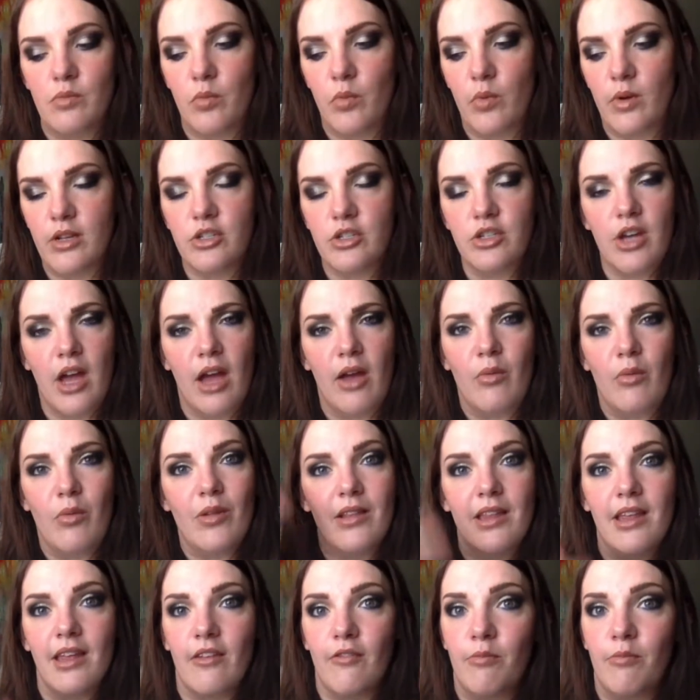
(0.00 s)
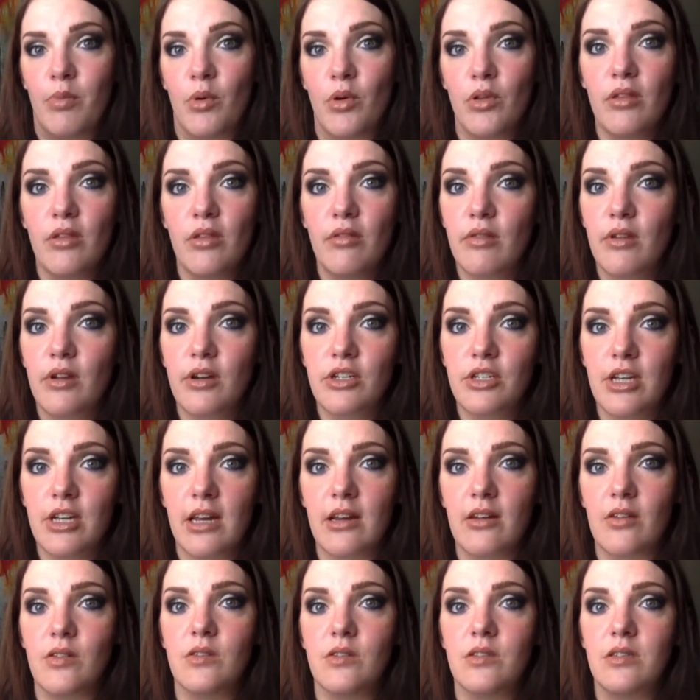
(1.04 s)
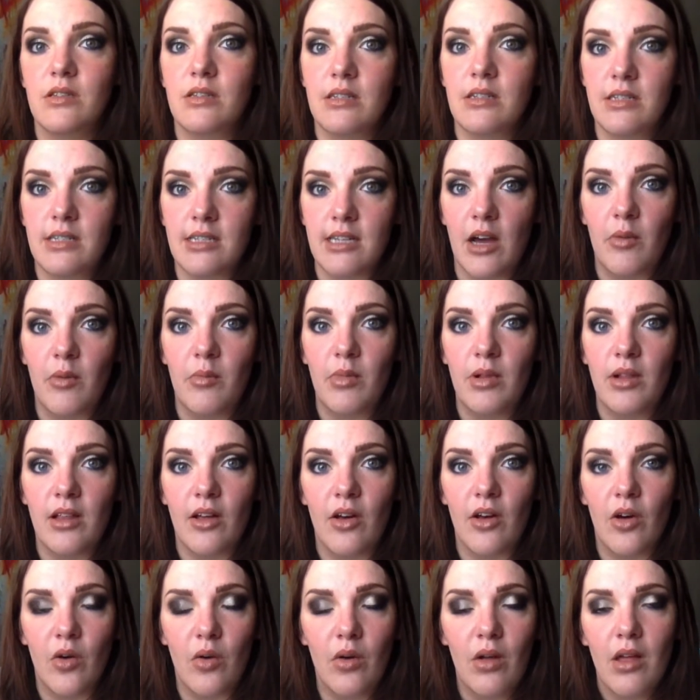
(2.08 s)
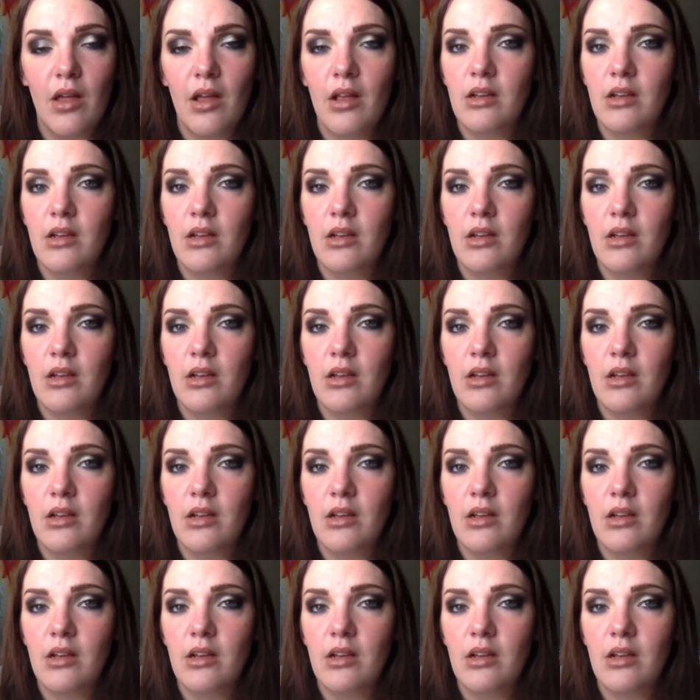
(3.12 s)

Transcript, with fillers: which I will leave both of their channels down below.